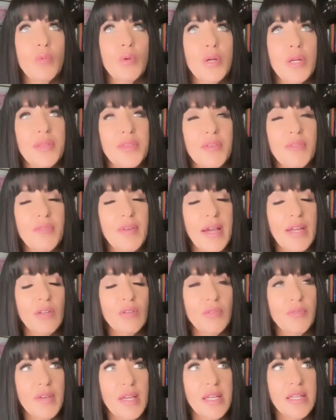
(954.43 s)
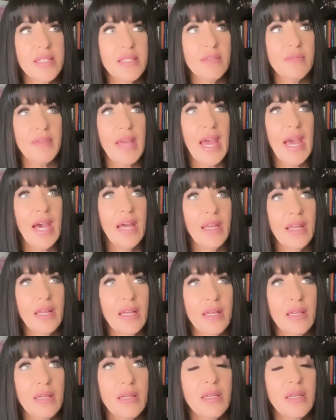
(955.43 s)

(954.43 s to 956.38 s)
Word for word: we're at the final phase of adding